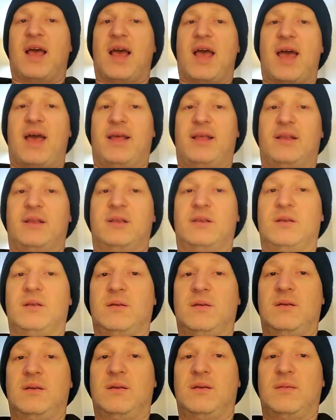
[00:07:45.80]
And
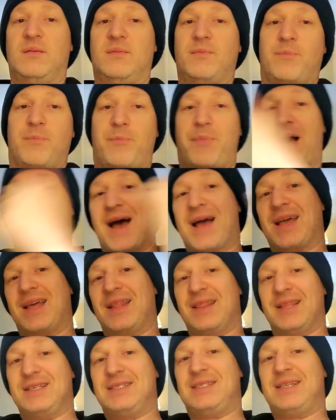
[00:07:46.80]
back
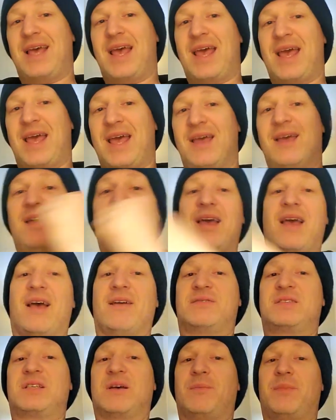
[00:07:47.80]
in the day,
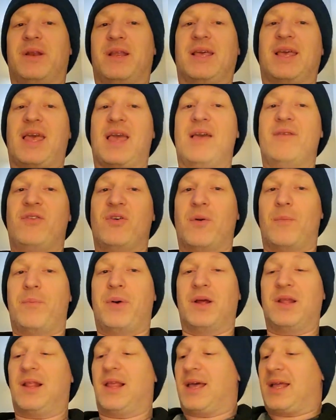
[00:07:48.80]
if somebody gave you a
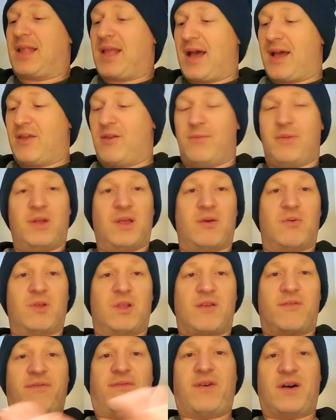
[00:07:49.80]
bud like that, you'd be like, "What
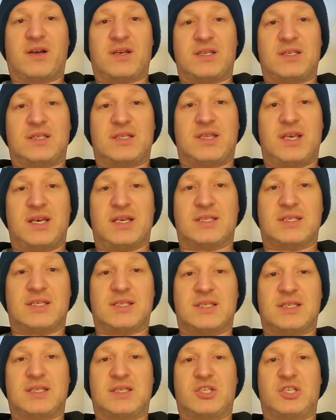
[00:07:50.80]
the fuck is this?
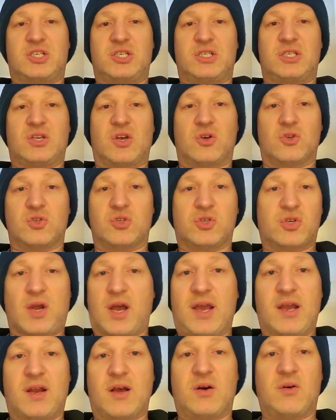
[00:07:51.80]
This shit's all
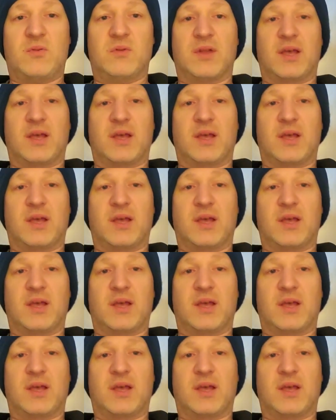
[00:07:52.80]
dried out.